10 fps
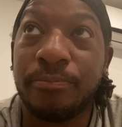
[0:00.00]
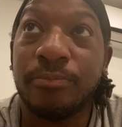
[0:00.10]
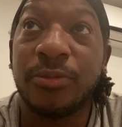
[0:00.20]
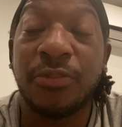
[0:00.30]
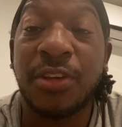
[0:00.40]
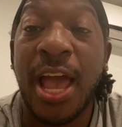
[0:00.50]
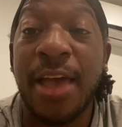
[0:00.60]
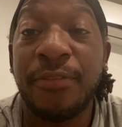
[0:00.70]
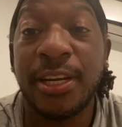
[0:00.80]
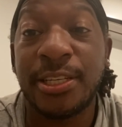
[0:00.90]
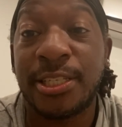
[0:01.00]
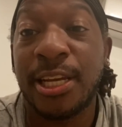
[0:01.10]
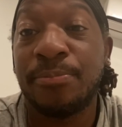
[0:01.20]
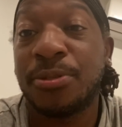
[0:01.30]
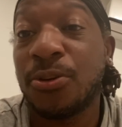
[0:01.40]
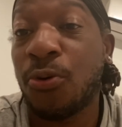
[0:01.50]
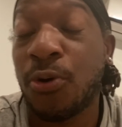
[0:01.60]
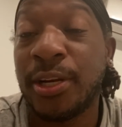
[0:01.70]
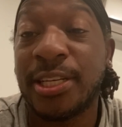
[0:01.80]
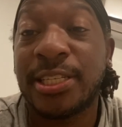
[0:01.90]
if y'all have any tips or
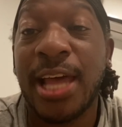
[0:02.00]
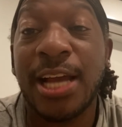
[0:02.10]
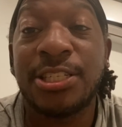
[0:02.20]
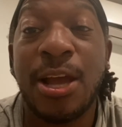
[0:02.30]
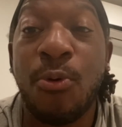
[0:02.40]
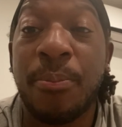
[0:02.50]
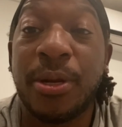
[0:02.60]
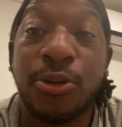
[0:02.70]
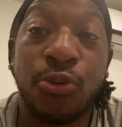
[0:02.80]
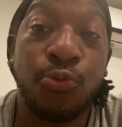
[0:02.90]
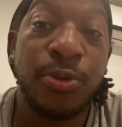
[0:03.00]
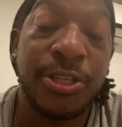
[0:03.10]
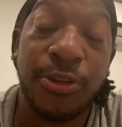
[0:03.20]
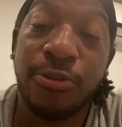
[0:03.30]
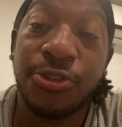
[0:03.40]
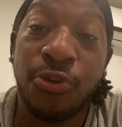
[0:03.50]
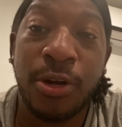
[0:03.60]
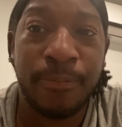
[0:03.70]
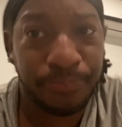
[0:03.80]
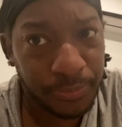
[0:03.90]
any stocks y'all want me to do research on,
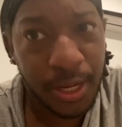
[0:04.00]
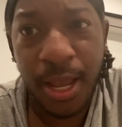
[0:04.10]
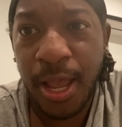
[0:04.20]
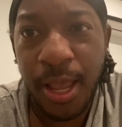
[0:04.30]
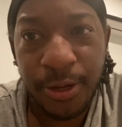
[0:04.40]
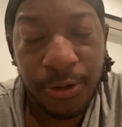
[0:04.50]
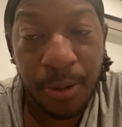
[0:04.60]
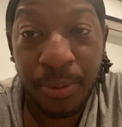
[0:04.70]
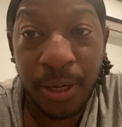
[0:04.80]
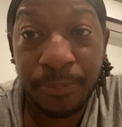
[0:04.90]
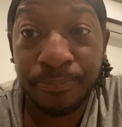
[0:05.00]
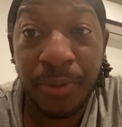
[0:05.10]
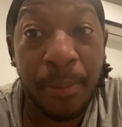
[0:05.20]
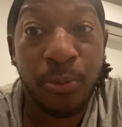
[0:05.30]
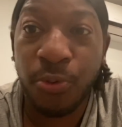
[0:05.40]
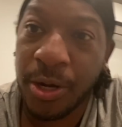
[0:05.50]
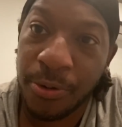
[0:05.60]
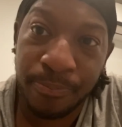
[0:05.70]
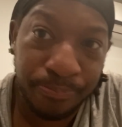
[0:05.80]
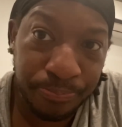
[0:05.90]
you know what I mean? I'm a
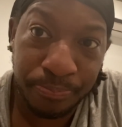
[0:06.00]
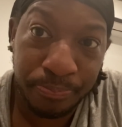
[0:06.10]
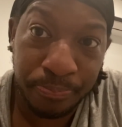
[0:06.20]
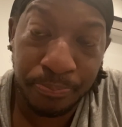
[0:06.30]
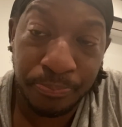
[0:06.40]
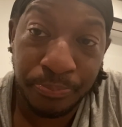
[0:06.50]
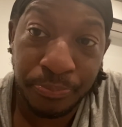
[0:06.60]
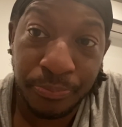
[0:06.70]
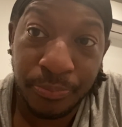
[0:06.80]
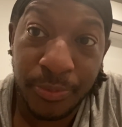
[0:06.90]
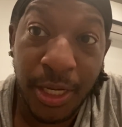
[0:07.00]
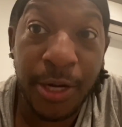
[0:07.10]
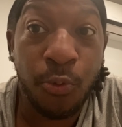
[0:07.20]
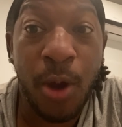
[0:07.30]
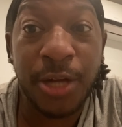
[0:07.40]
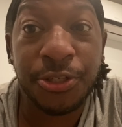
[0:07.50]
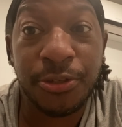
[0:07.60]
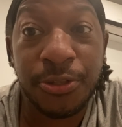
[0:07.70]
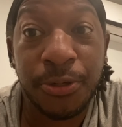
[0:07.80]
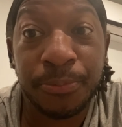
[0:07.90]
reader and a watcher,
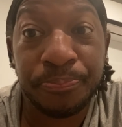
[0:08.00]
so